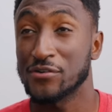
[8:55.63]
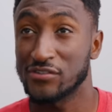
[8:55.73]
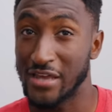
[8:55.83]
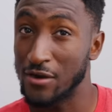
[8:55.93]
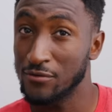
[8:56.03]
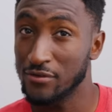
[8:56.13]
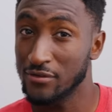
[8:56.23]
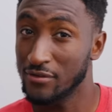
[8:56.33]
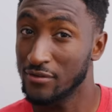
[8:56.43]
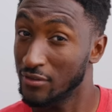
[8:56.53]
sound,
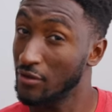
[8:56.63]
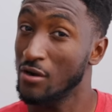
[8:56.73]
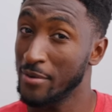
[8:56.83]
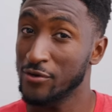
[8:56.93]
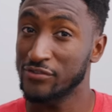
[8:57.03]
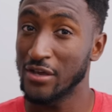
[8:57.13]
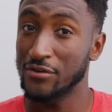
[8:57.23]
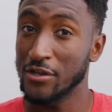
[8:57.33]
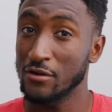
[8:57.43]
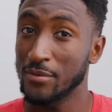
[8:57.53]
there are better
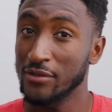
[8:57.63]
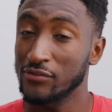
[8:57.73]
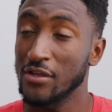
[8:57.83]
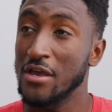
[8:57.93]
sounding earbuds,